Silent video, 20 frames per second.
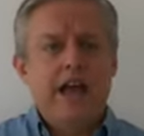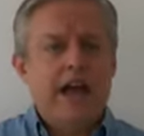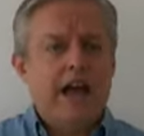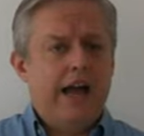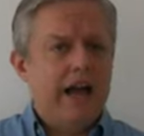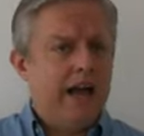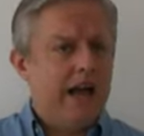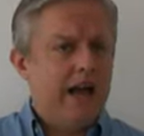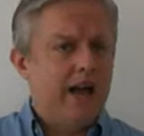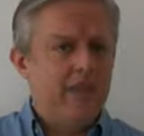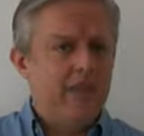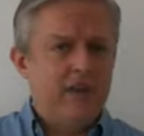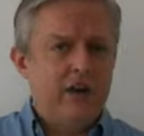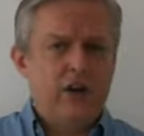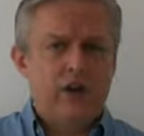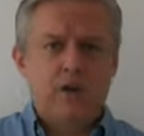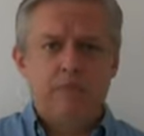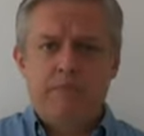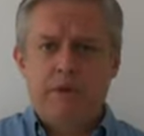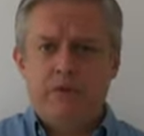
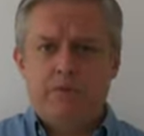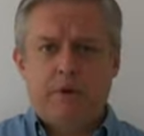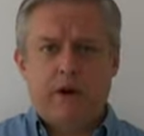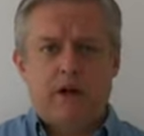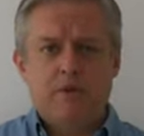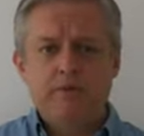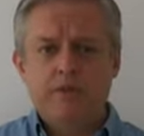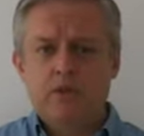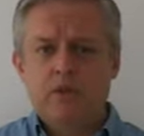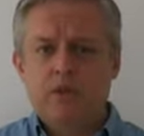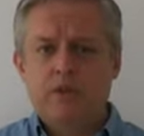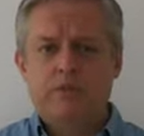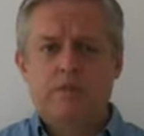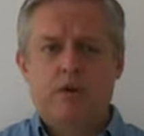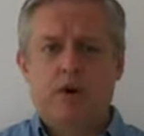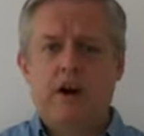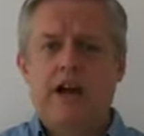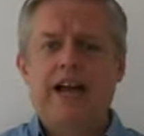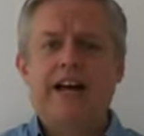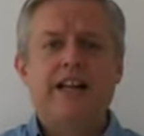There can be problems with
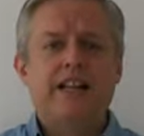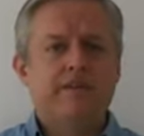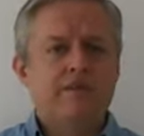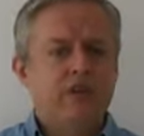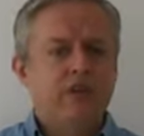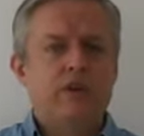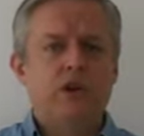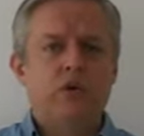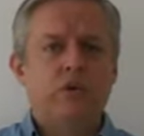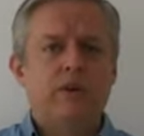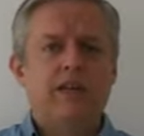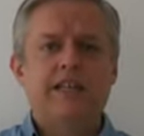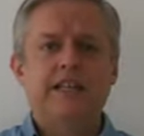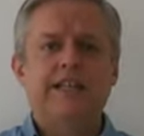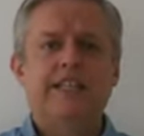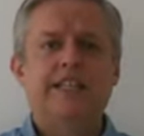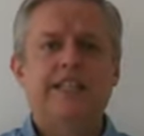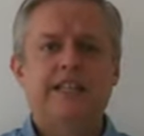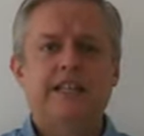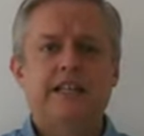morale if you don't
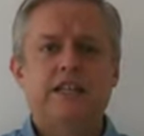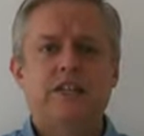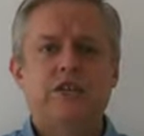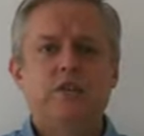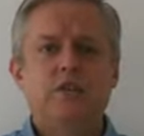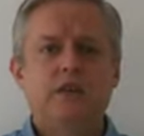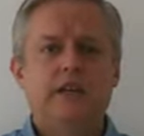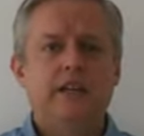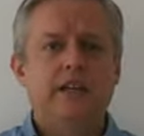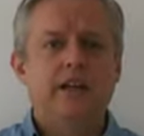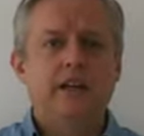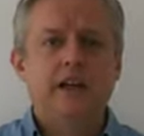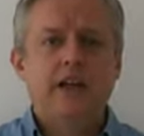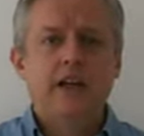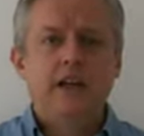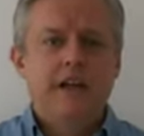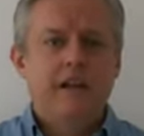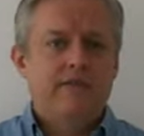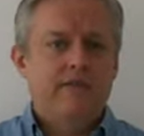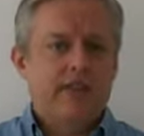really stick to it.
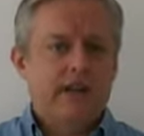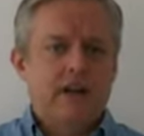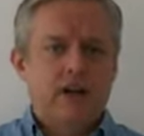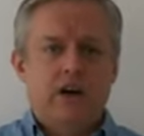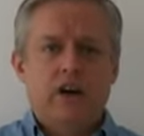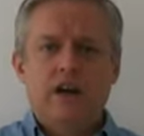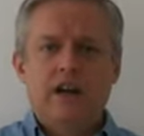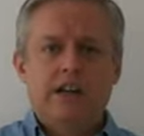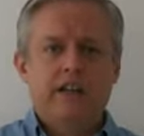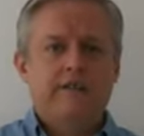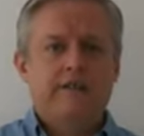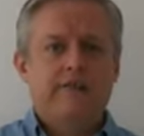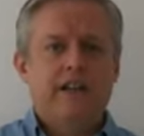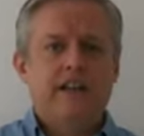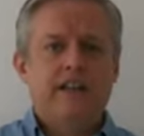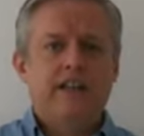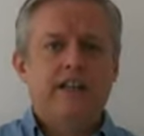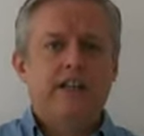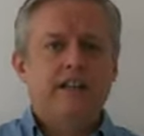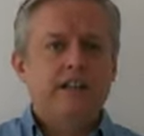If there are early
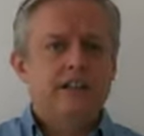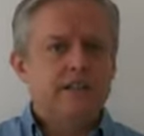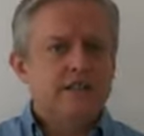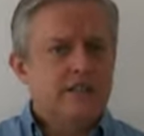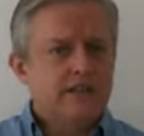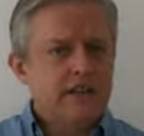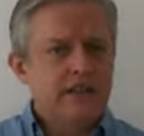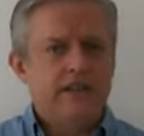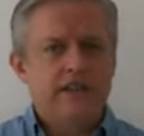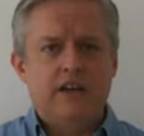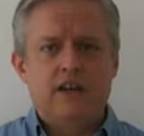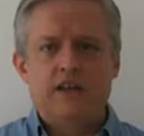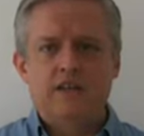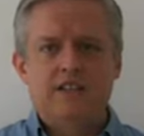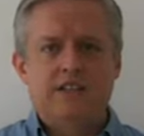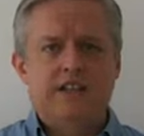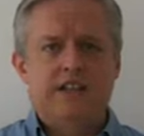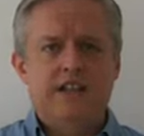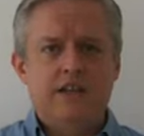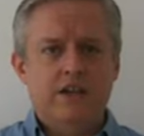failures and there
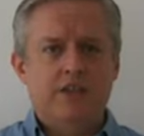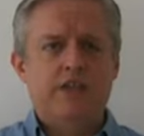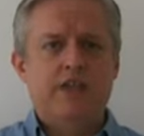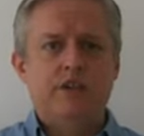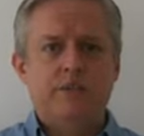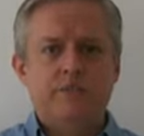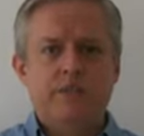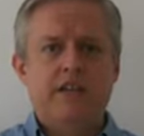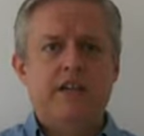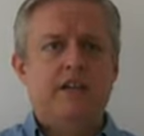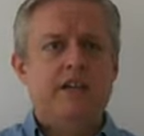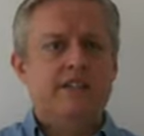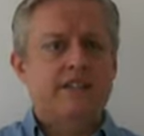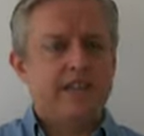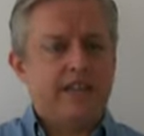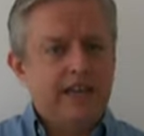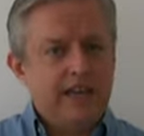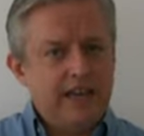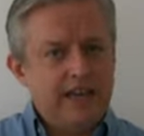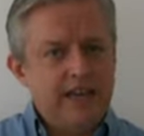isn't leadership there to
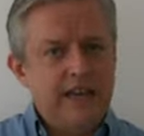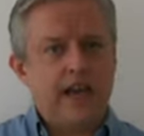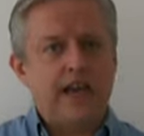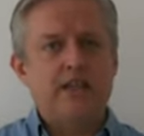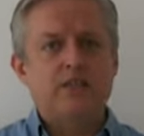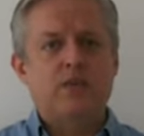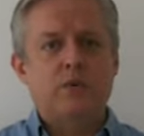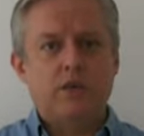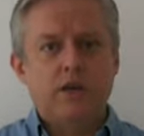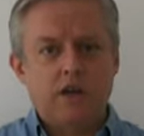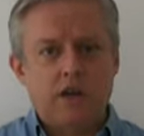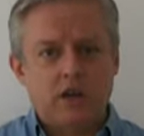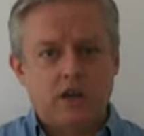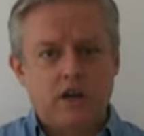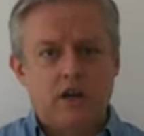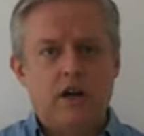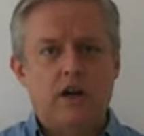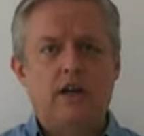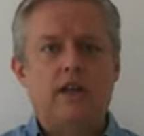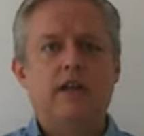say, hey guys, we're
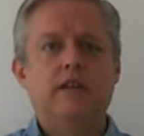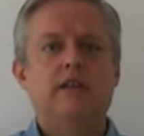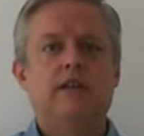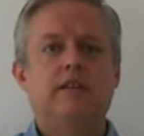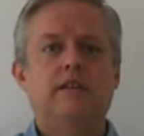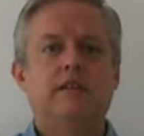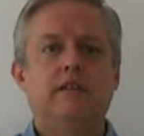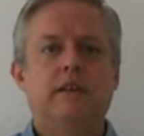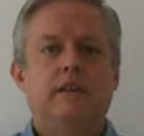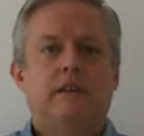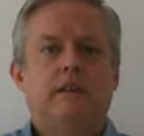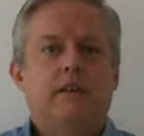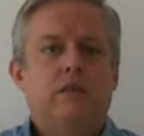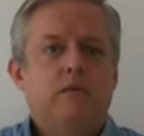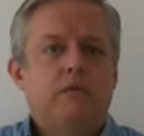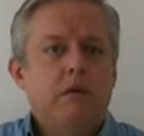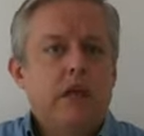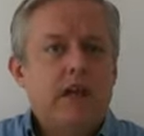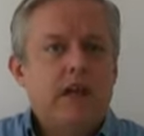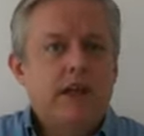learning,
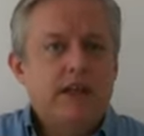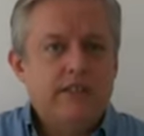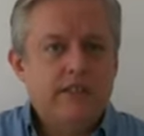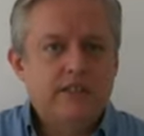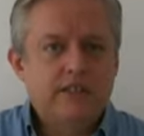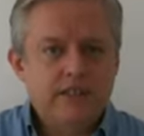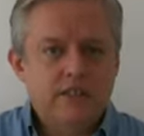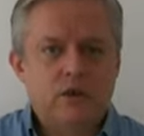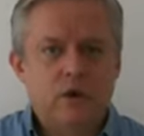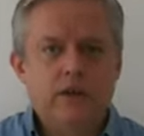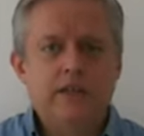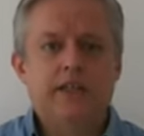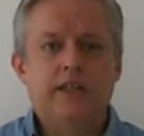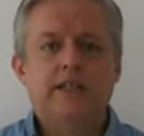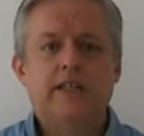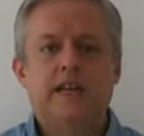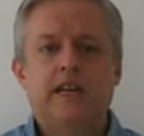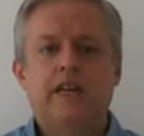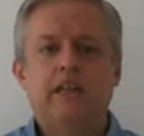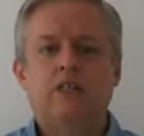this is going to
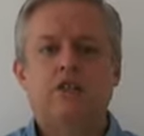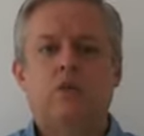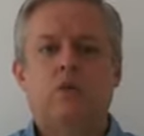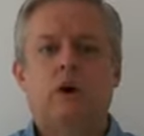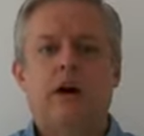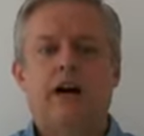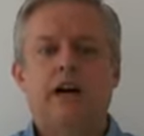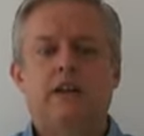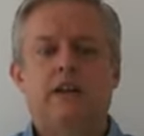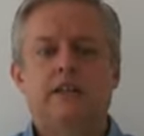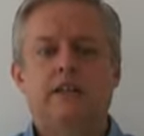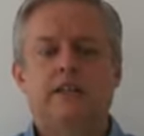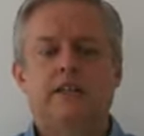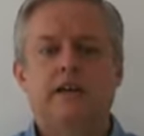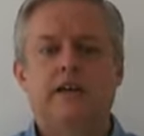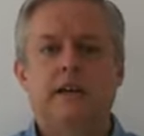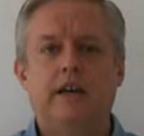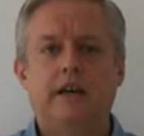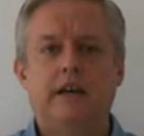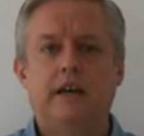take us a while
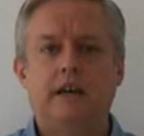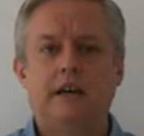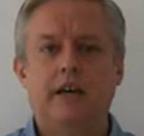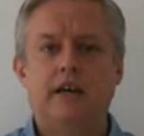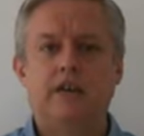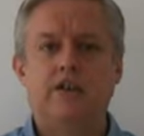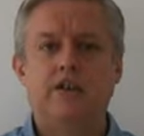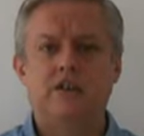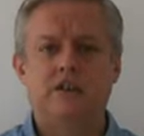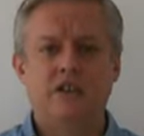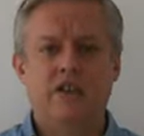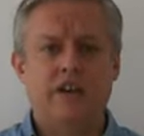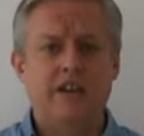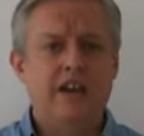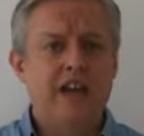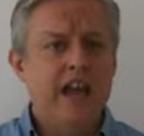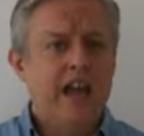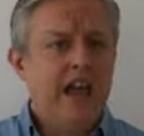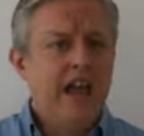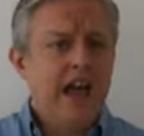to get good.